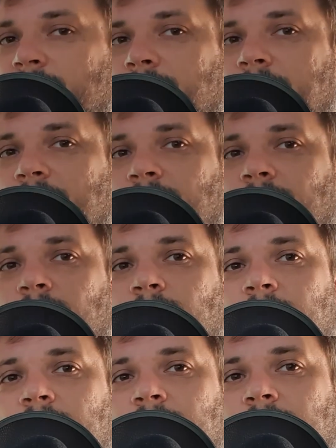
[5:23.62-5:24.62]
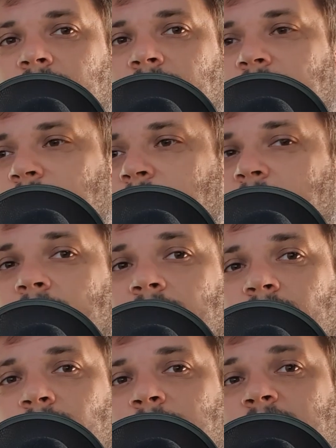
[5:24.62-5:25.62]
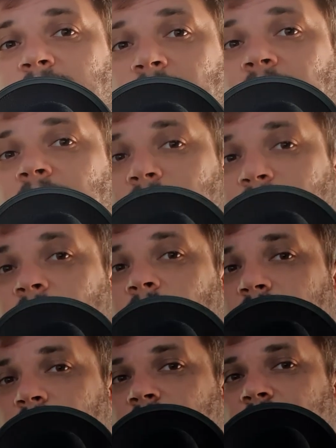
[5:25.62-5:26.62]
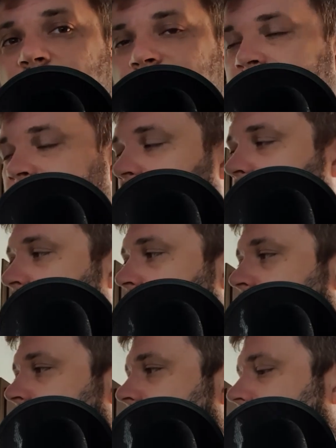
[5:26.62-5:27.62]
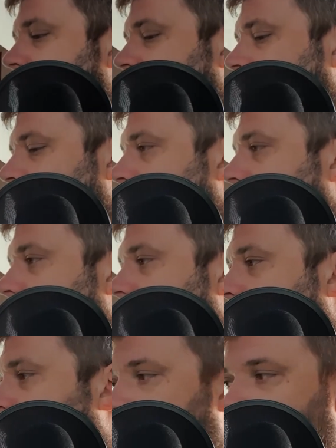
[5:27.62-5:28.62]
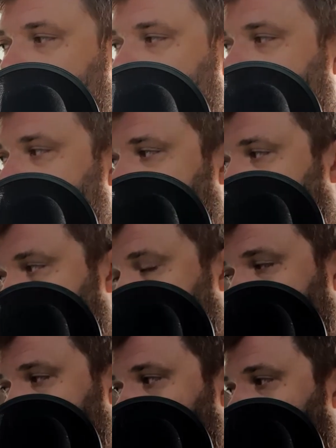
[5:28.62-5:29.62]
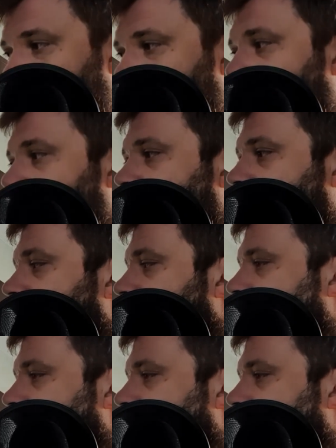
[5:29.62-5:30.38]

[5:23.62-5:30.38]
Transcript: but you know, it's better to be safe than sorry, right? So I will design one more model